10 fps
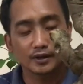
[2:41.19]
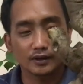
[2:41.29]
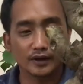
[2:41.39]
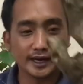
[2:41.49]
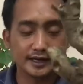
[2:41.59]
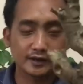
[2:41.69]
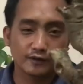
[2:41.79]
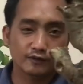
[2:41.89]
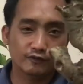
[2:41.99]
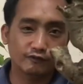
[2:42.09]
Okay,
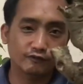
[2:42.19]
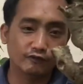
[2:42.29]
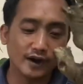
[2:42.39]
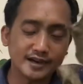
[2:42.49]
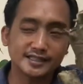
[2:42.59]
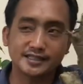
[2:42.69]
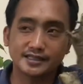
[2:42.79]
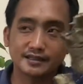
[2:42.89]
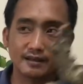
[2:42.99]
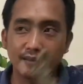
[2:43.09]

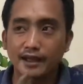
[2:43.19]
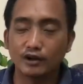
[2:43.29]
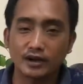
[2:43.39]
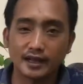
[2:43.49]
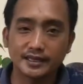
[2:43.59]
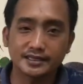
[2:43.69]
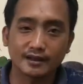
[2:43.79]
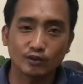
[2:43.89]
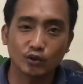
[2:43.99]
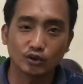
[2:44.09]
first na meron ang
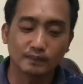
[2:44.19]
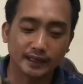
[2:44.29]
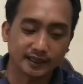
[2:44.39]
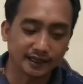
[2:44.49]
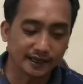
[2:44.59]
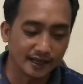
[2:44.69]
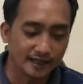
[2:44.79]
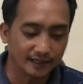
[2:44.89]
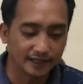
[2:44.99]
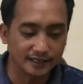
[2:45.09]
isang good material
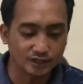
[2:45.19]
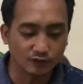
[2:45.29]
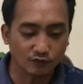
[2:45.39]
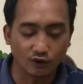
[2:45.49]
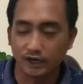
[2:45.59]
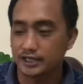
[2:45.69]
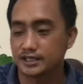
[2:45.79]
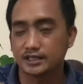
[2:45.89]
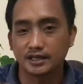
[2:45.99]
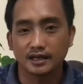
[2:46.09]
is of
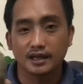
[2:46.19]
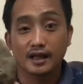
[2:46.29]
course